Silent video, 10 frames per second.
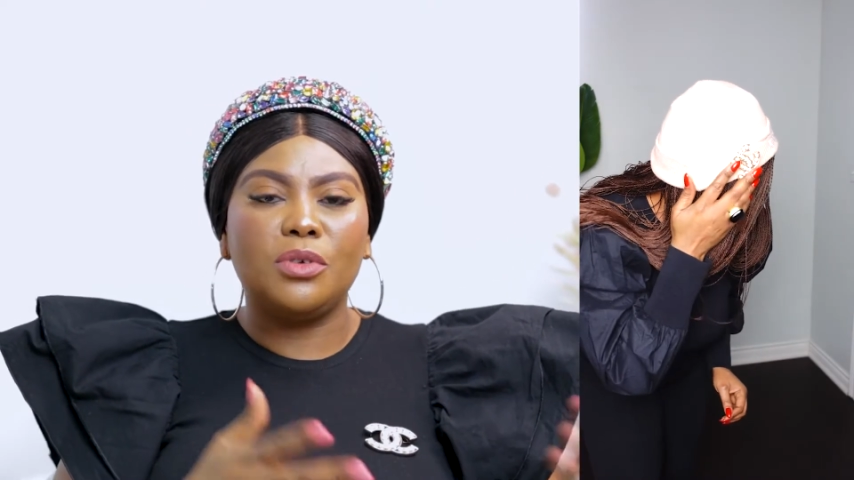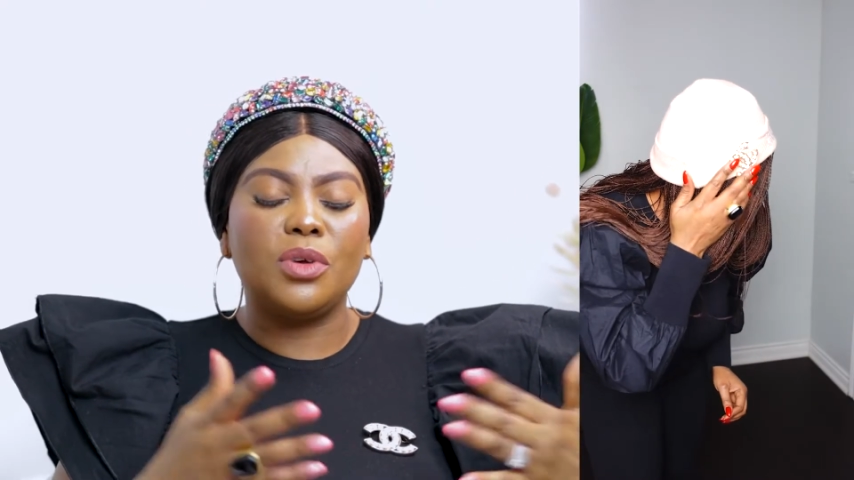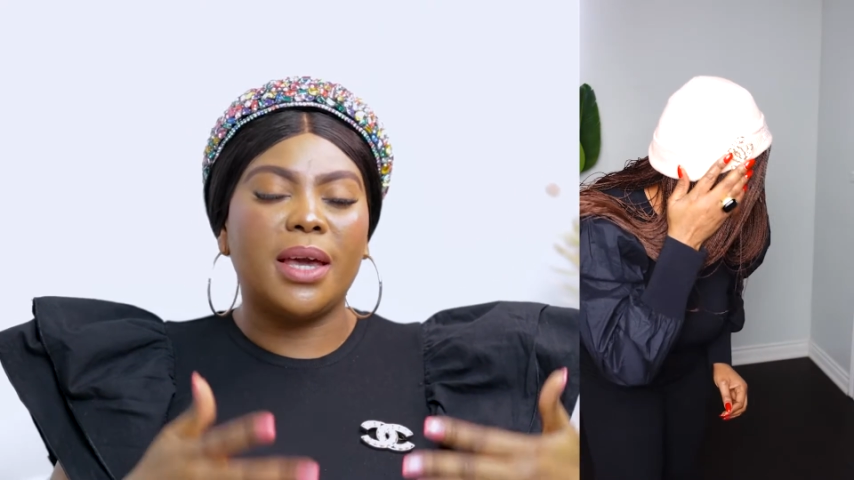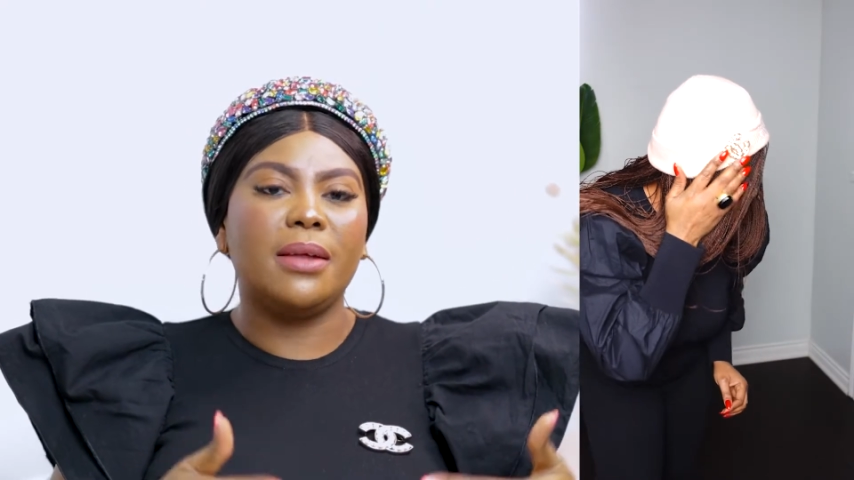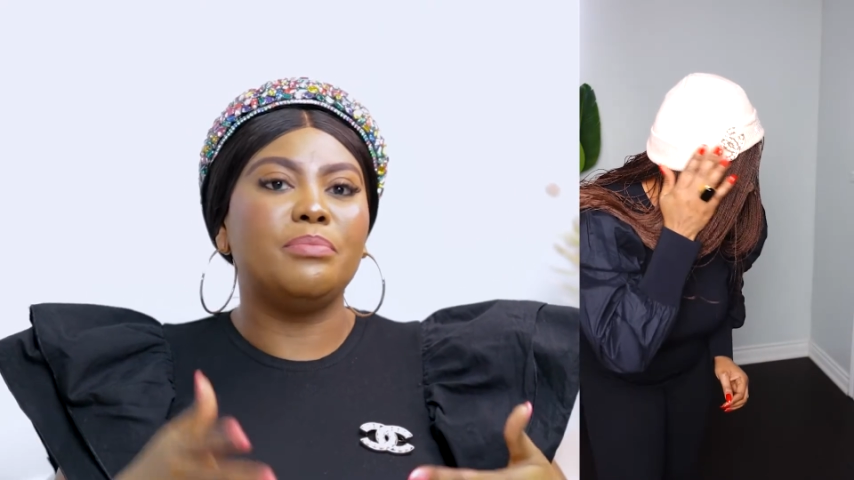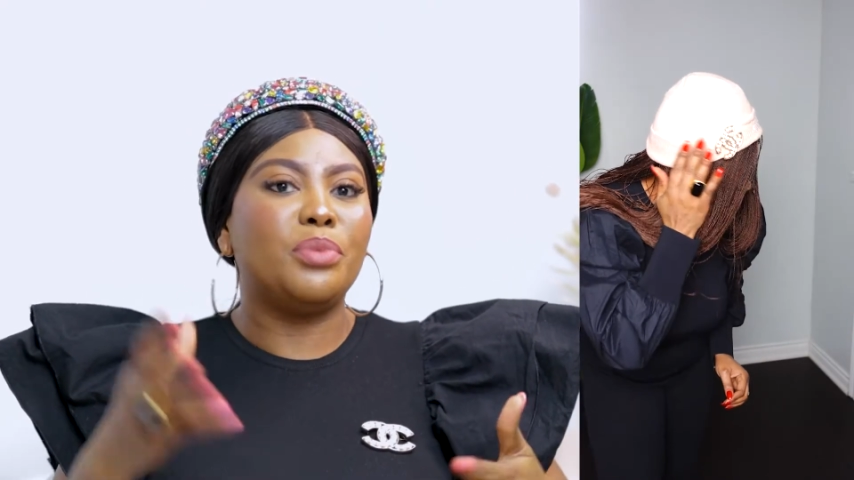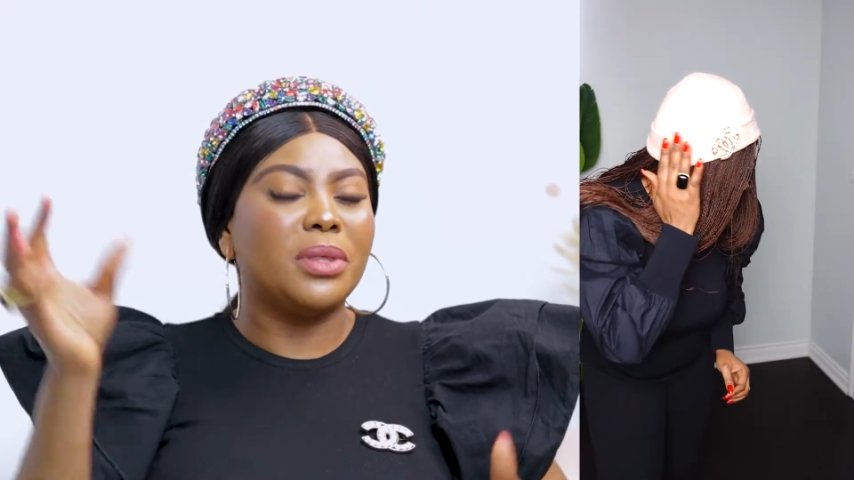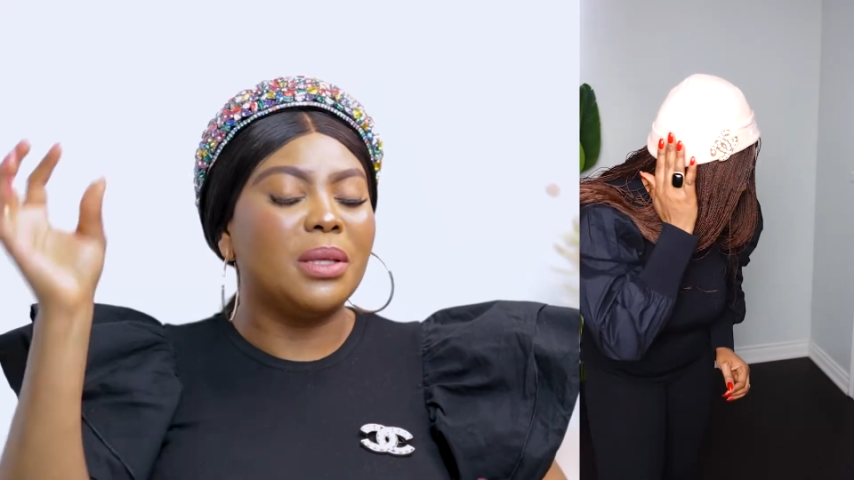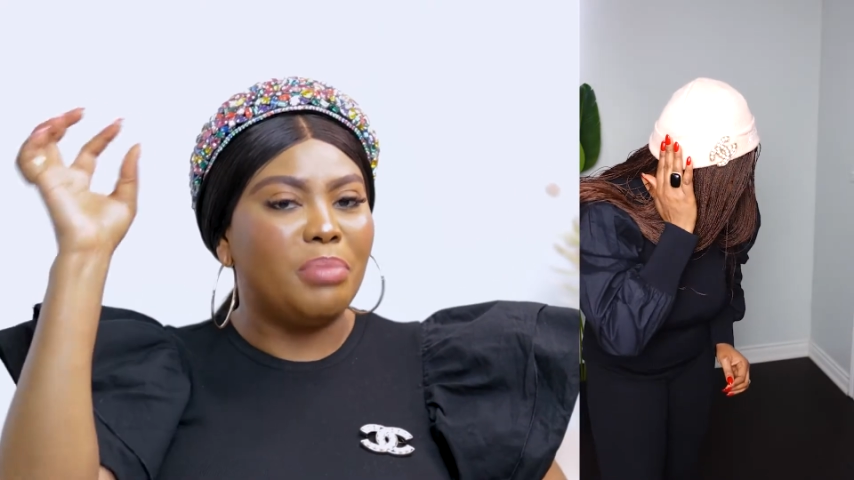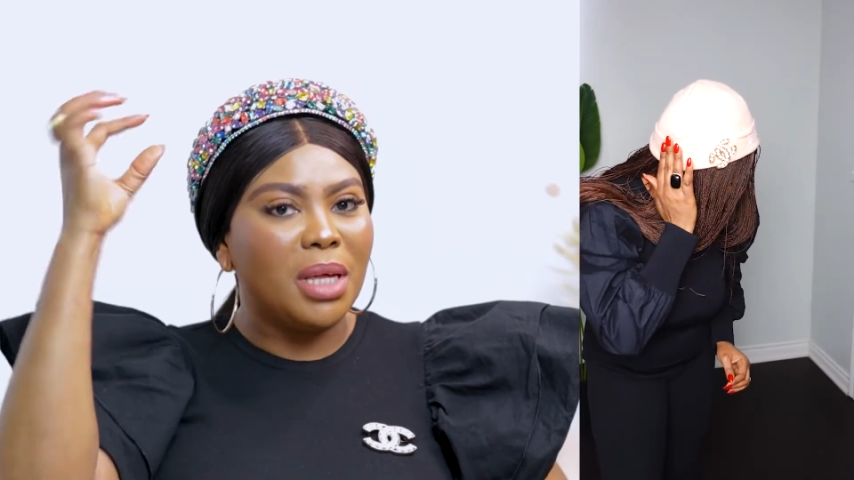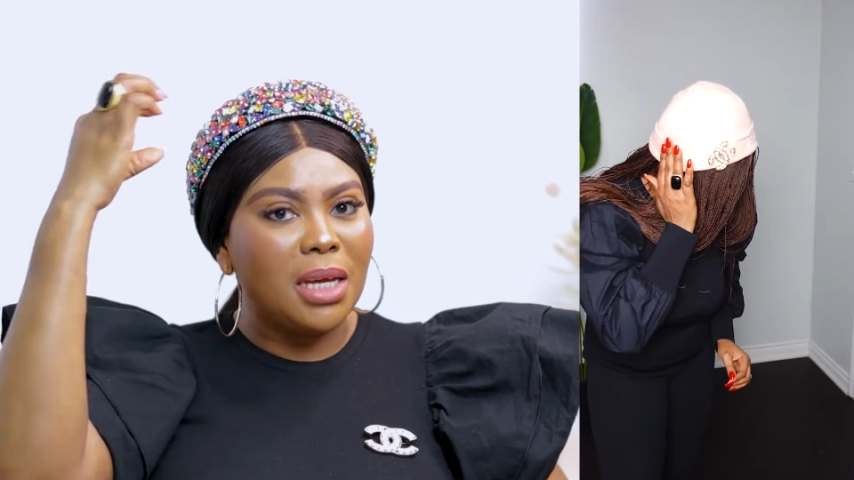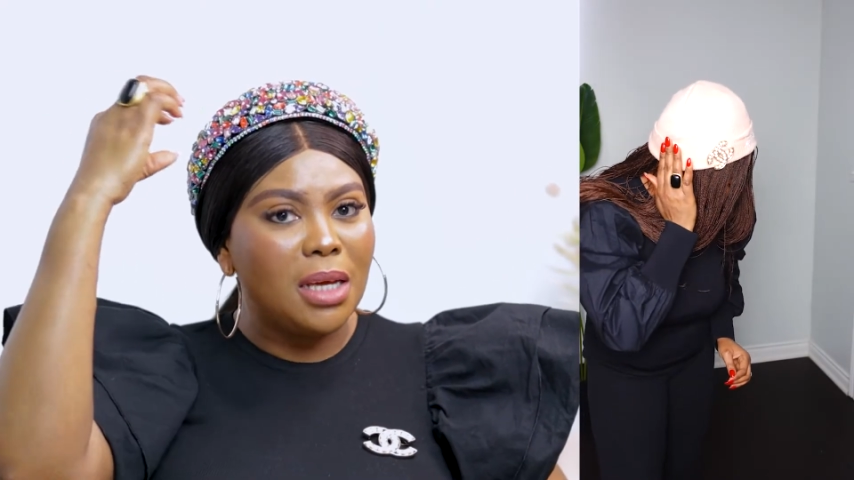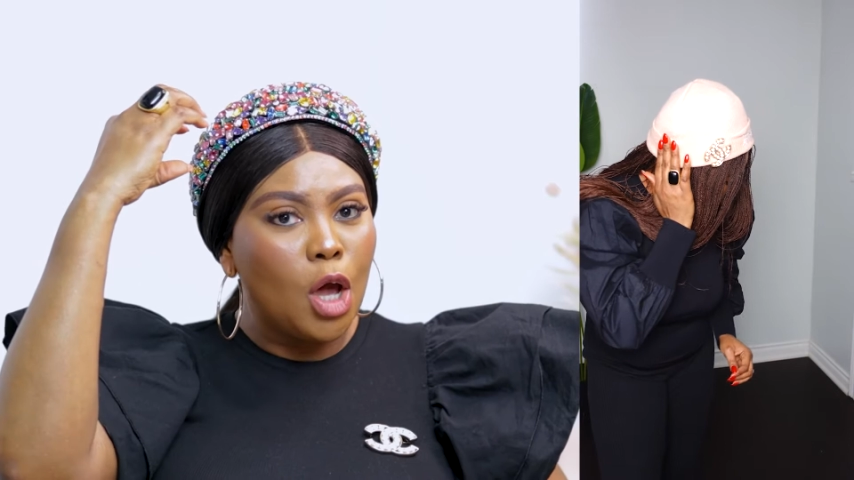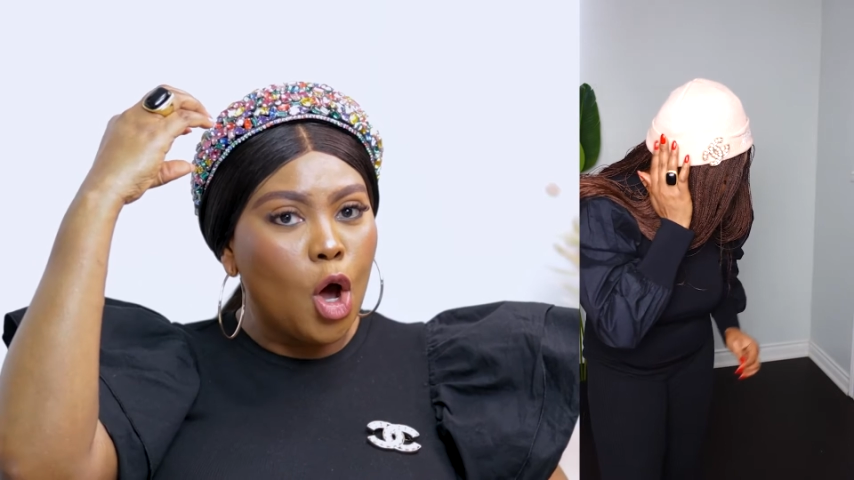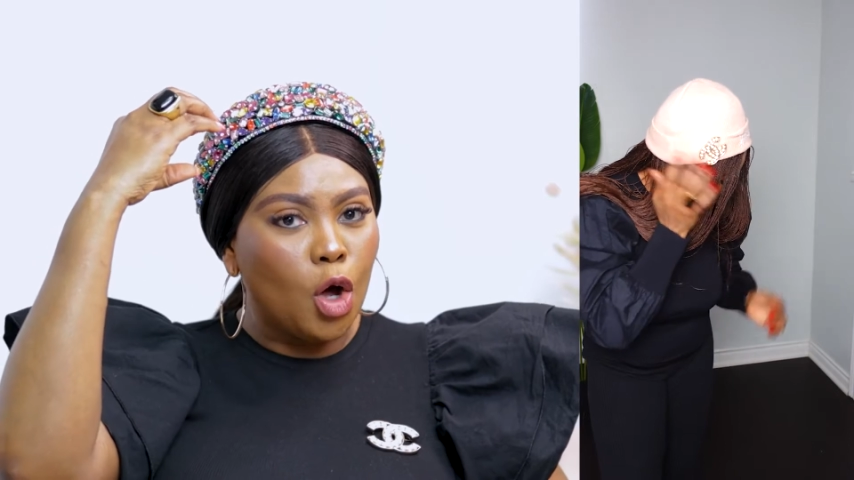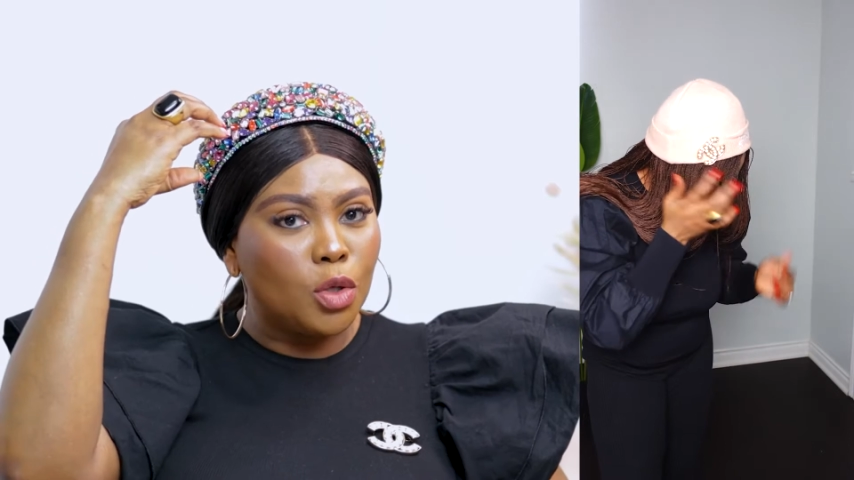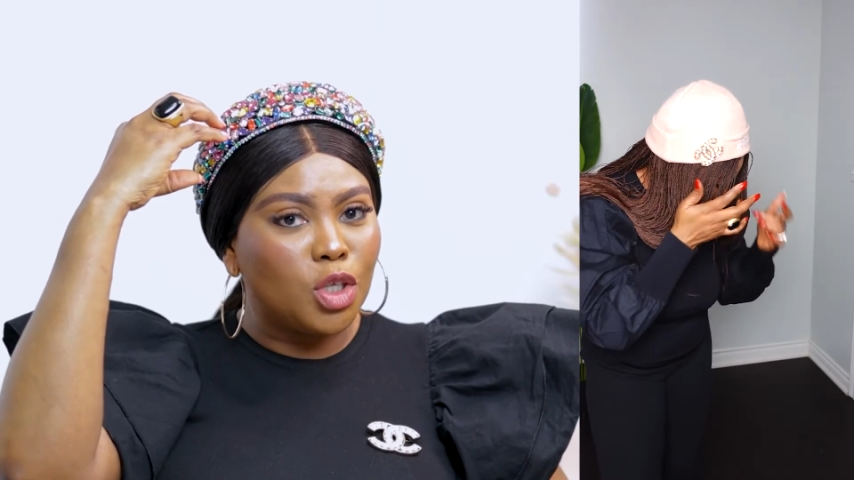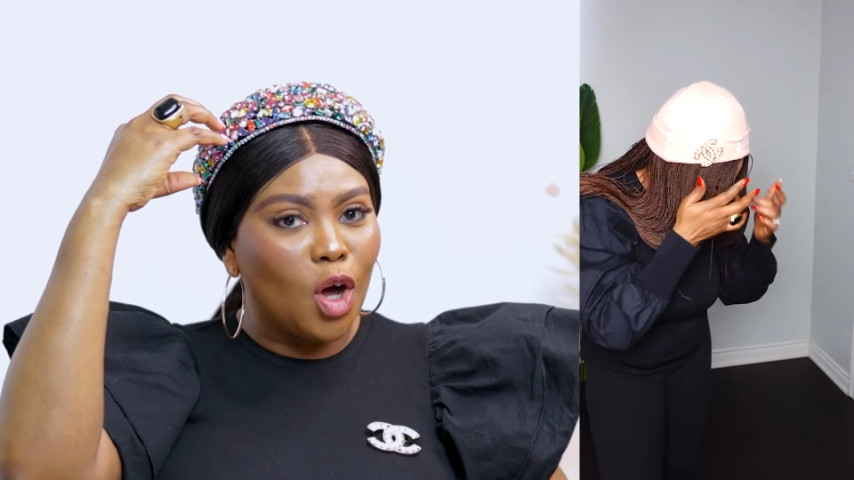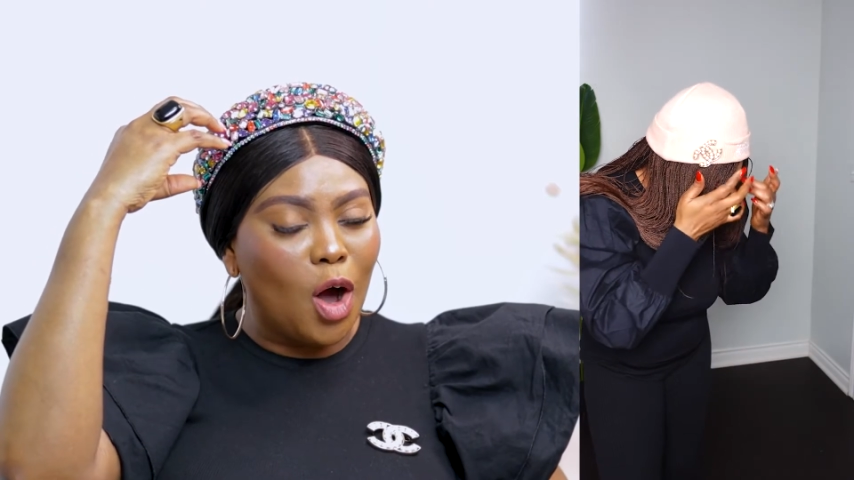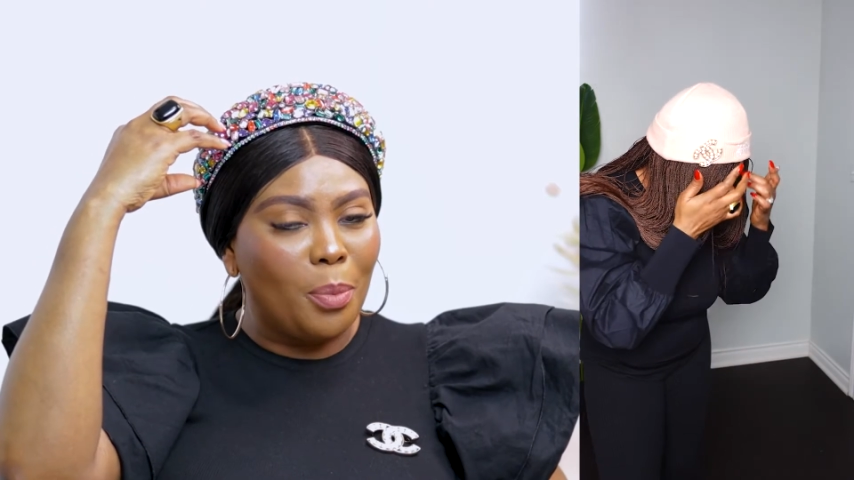You can put the beanie on
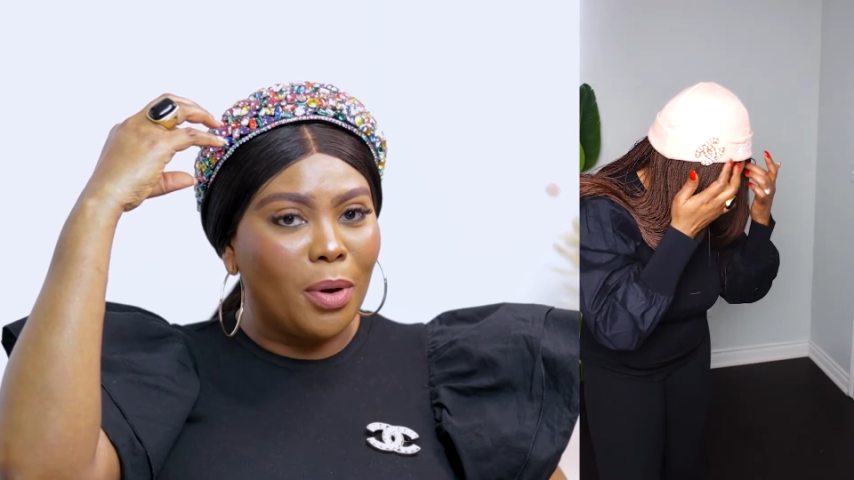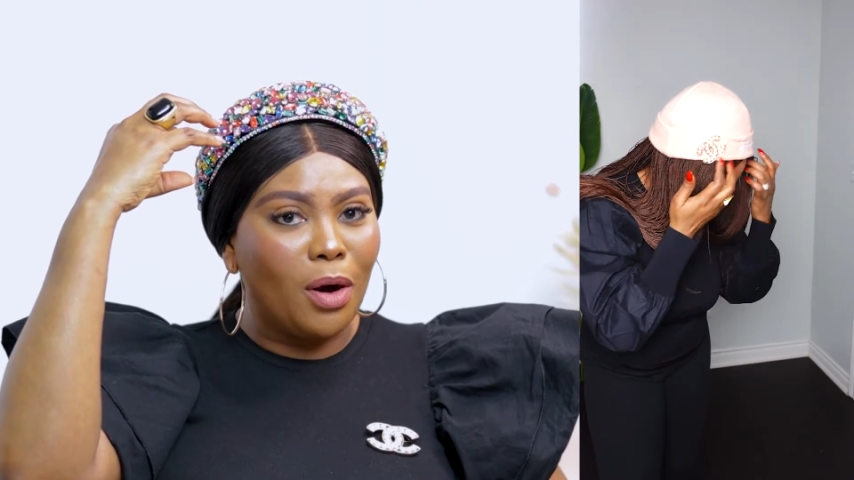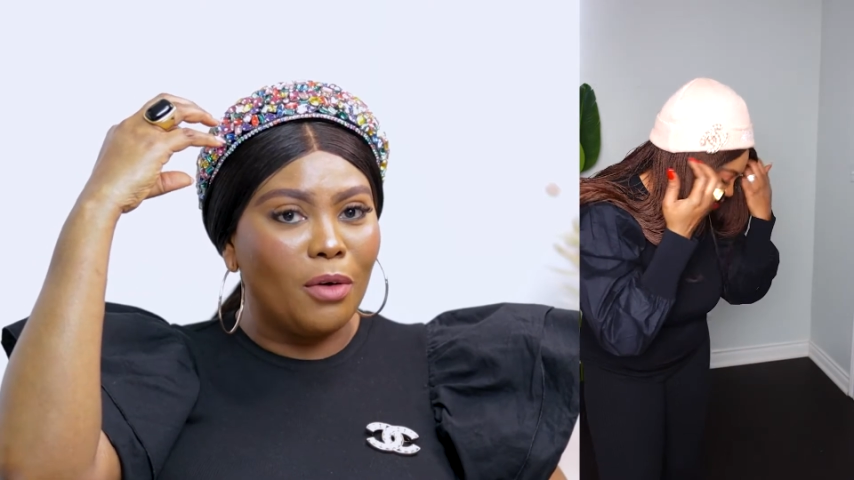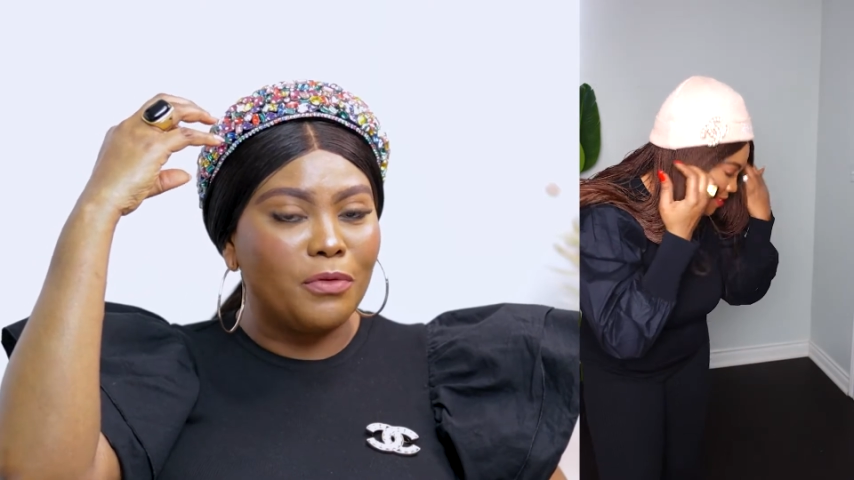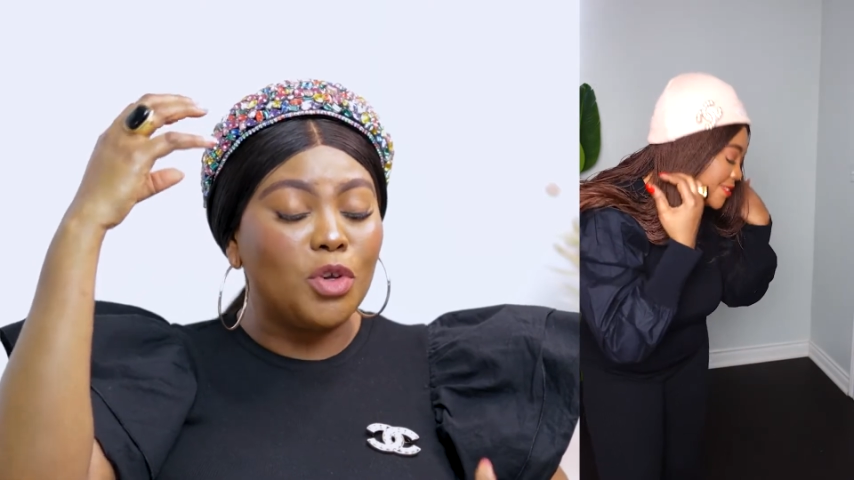top of,